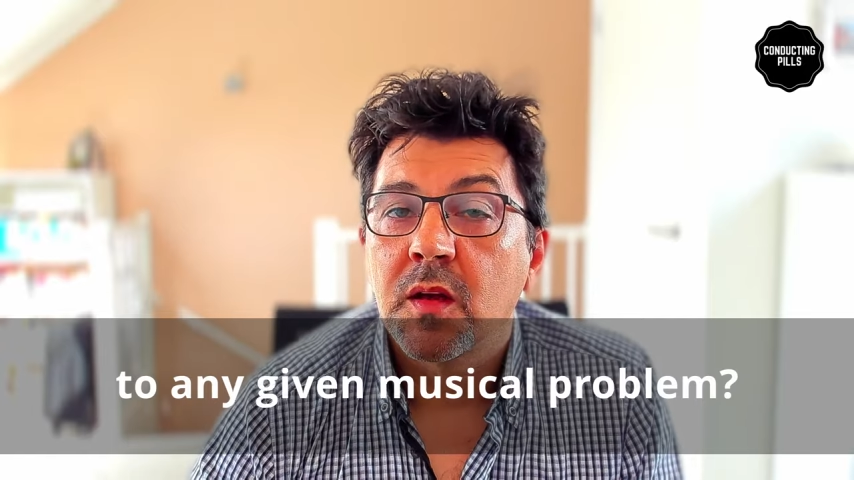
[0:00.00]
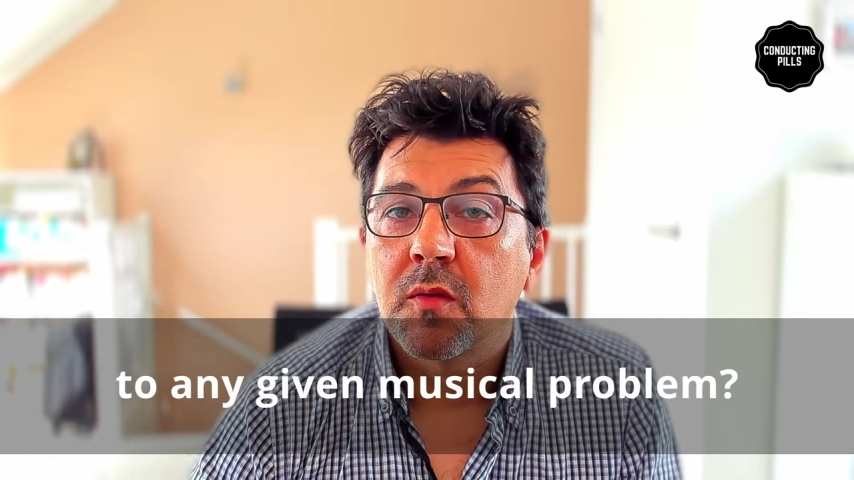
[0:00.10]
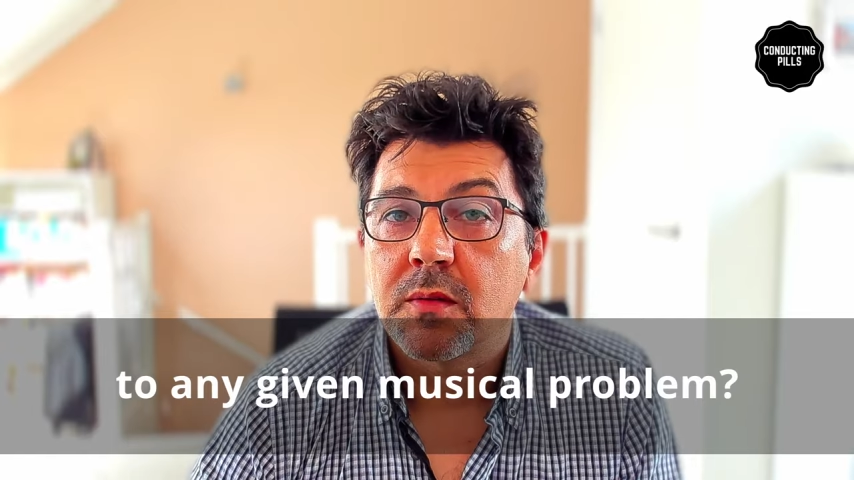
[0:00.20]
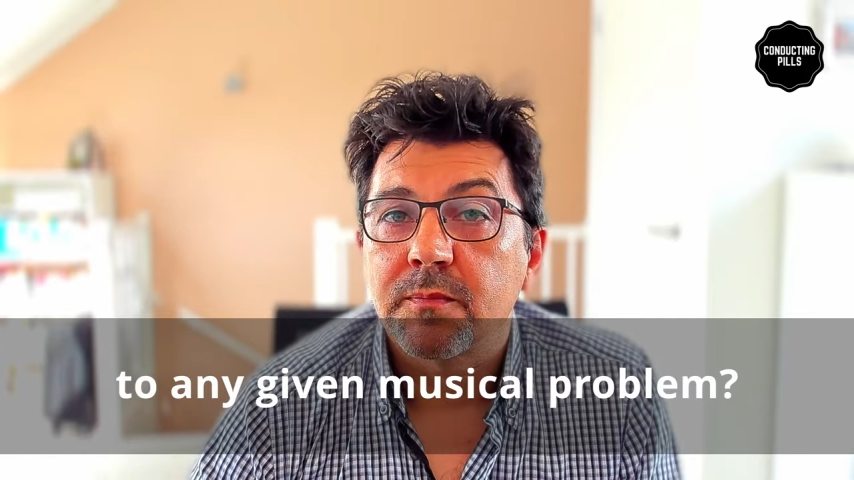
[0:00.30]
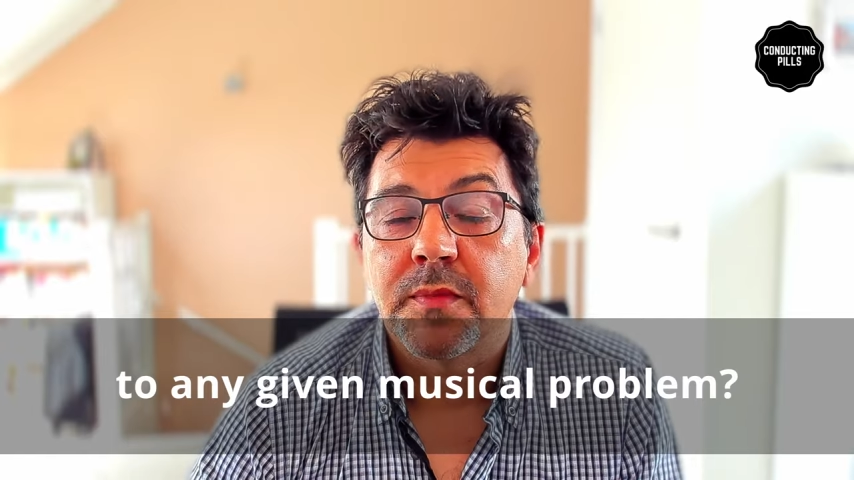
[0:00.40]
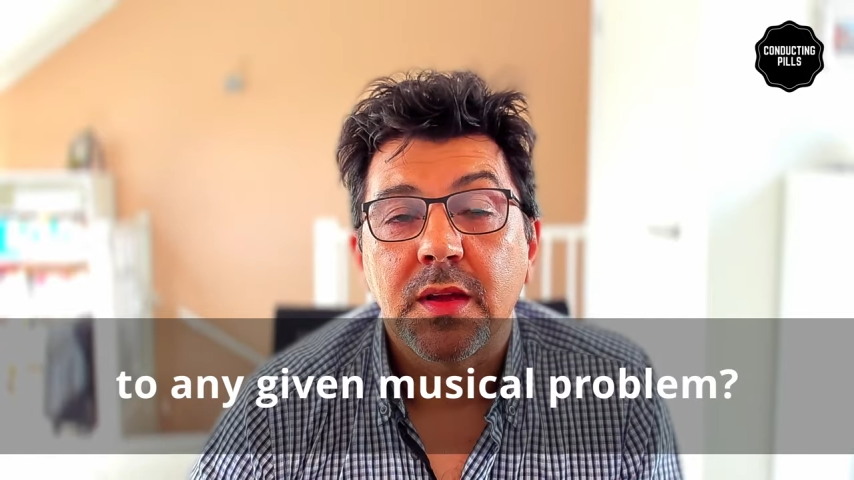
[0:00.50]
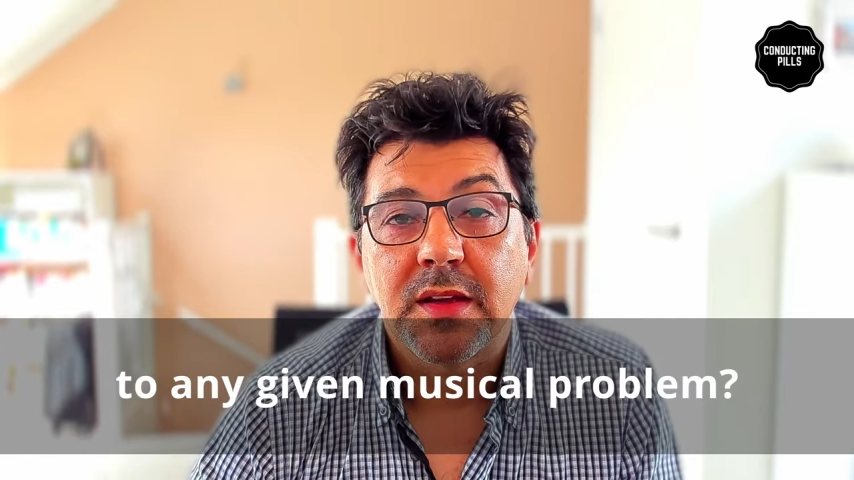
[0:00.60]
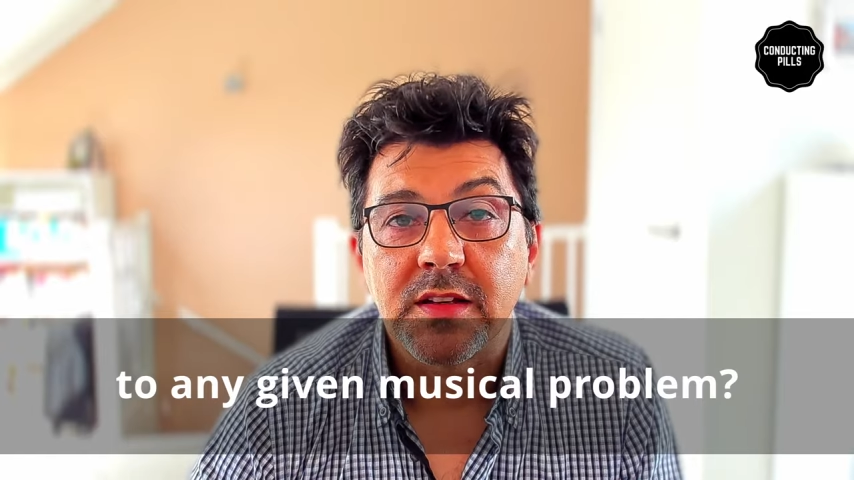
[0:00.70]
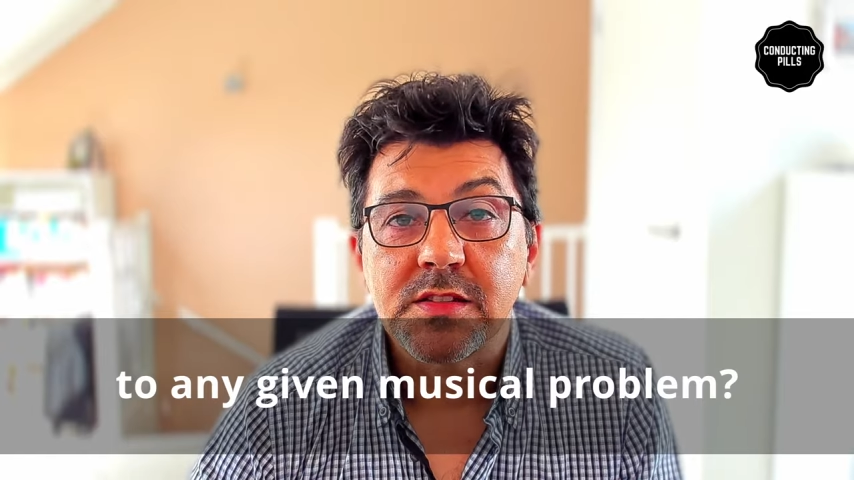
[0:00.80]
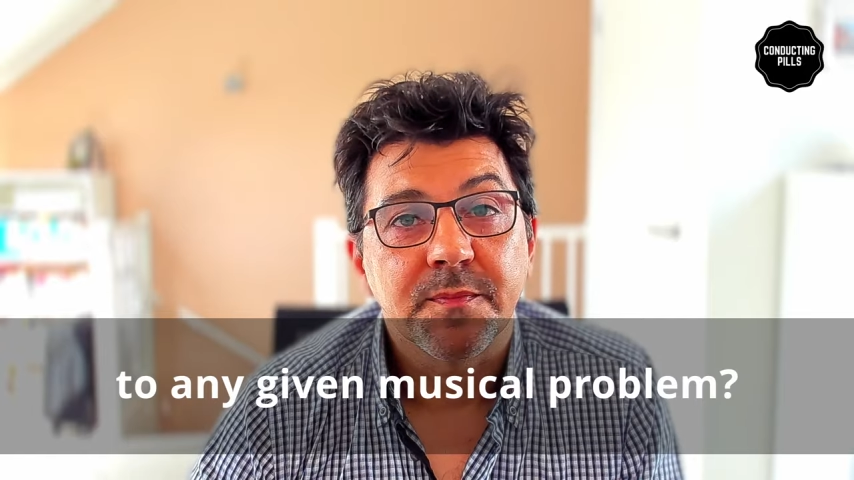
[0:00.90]
Well,
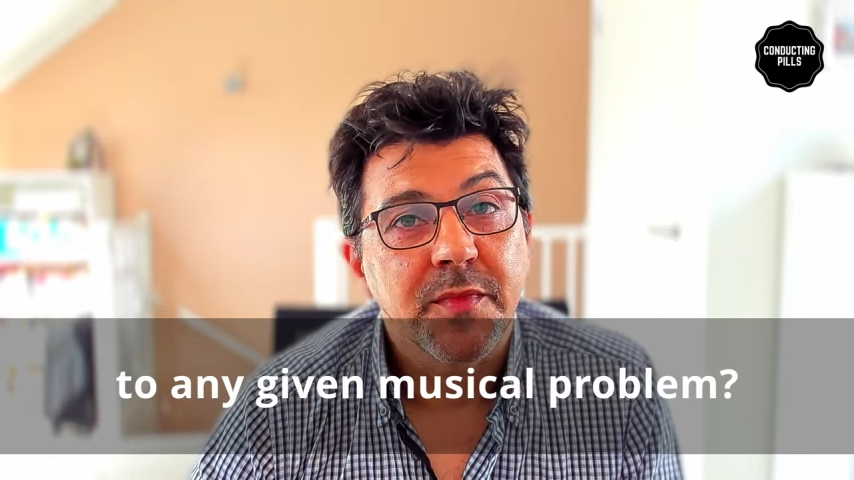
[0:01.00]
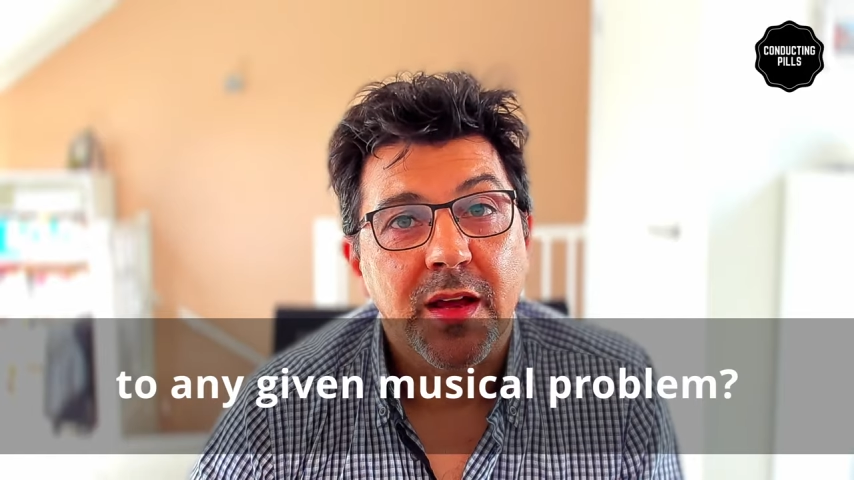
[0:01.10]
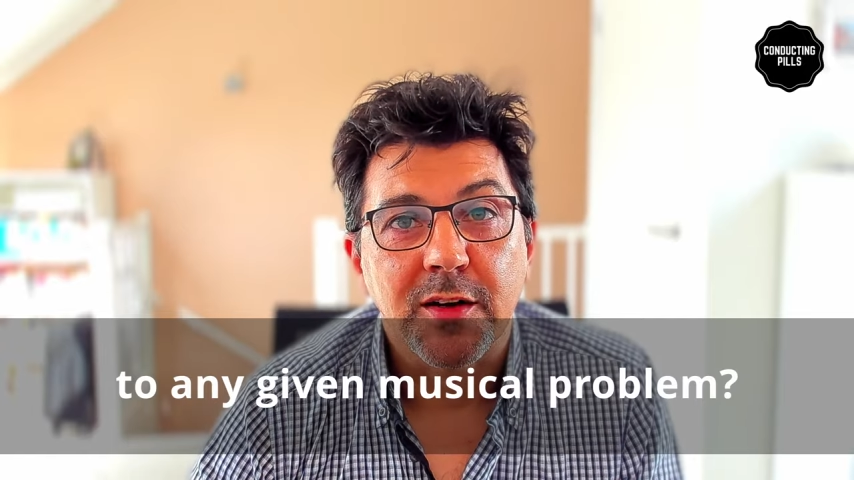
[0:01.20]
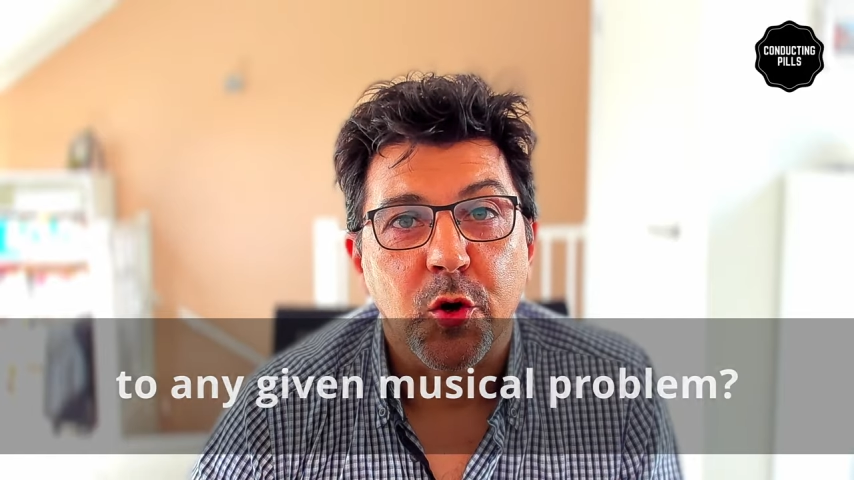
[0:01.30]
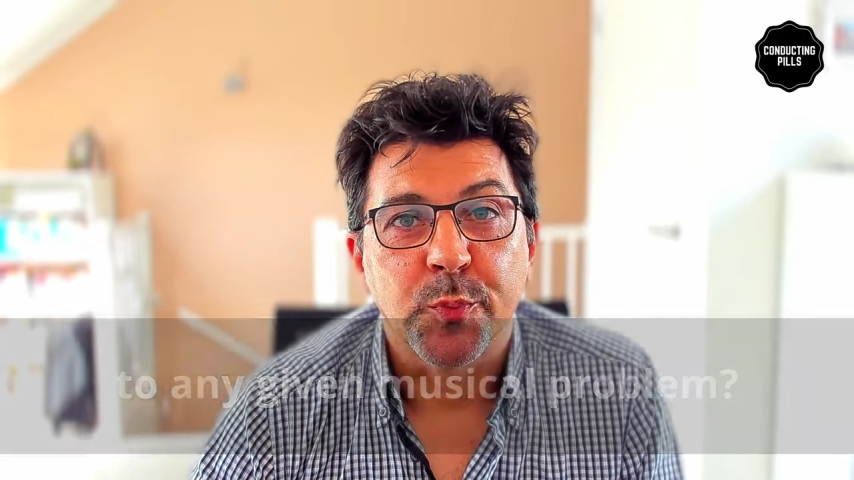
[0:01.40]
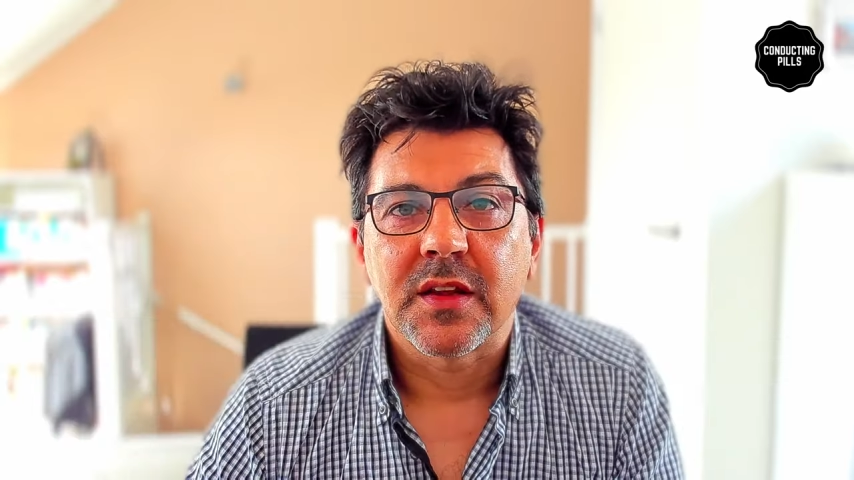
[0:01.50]
yes and no.